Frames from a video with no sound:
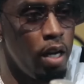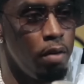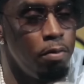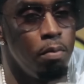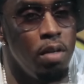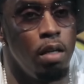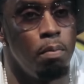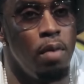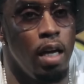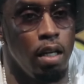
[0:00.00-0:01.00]
waiting for me
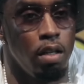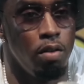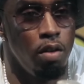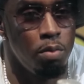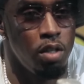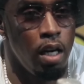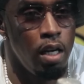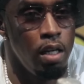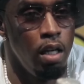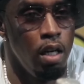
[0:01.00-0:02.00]
to make. You know what I'm saying?